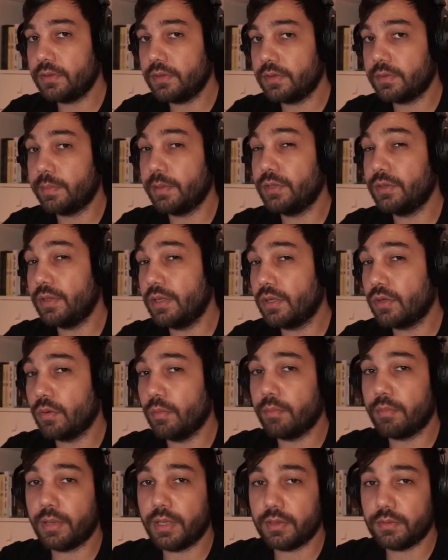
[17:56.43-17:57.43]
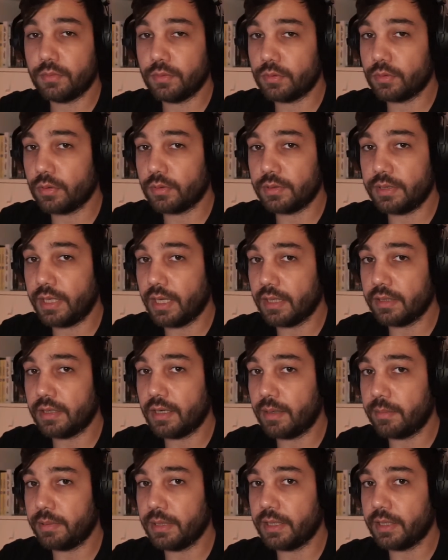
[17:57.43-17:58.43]
especially compared with all the other
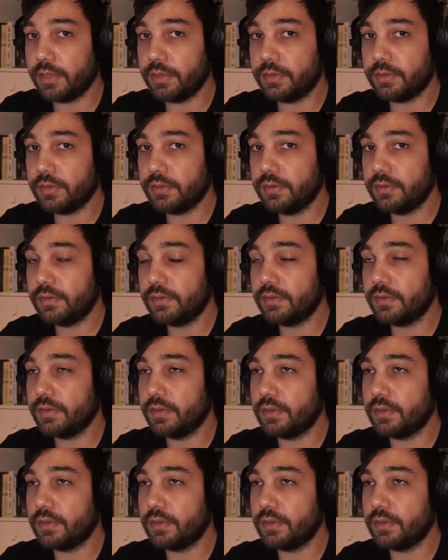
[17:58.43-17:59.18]
applications.